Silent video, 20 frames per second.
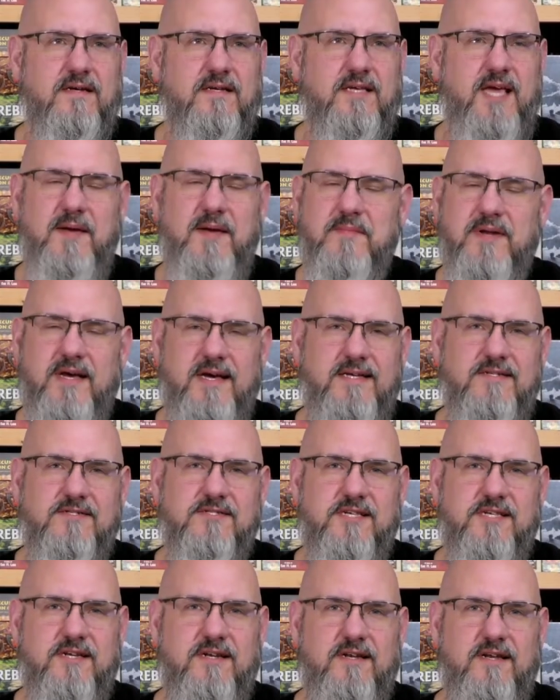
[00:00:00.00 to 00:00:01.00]
game
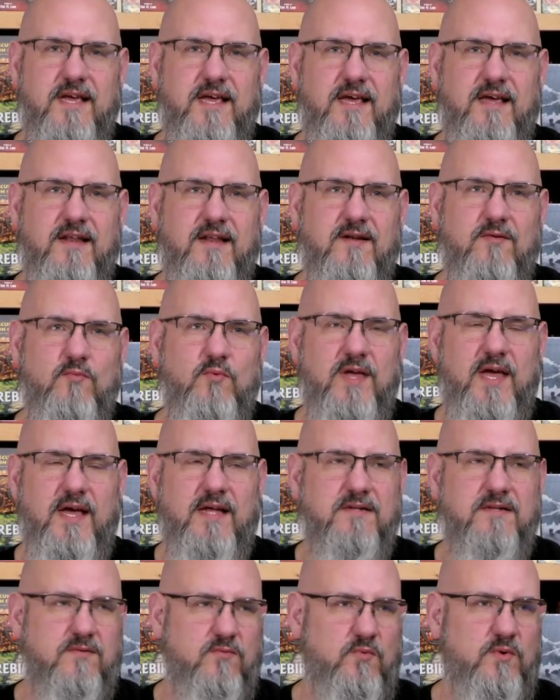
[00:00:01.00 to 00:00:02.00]
nights, and we
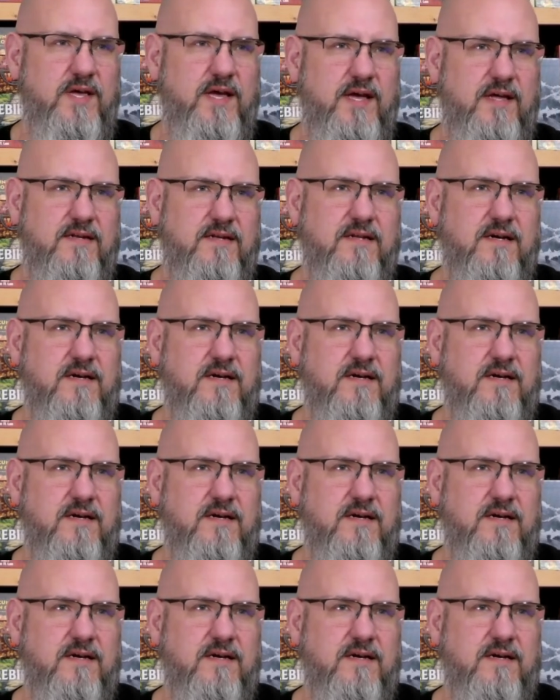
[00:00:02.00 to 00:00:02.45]
had